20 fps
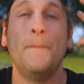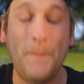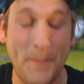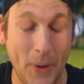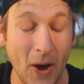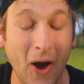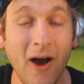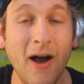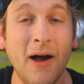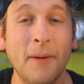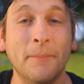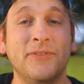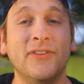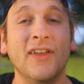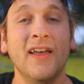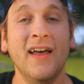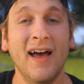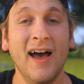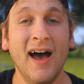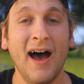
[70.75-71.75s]
pumped
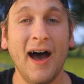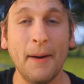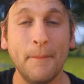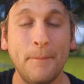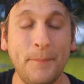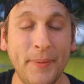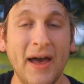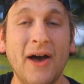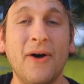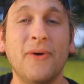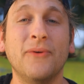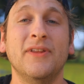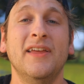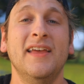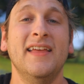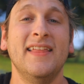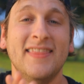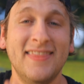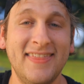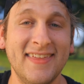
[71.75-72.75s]
about
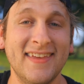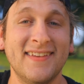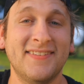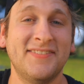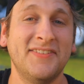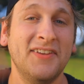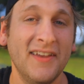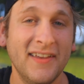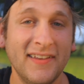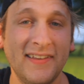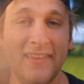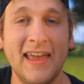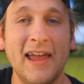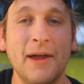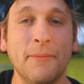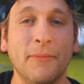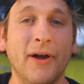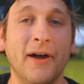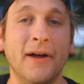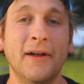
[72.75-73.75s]
this
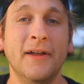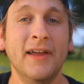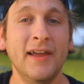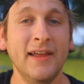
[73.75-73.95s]
camera.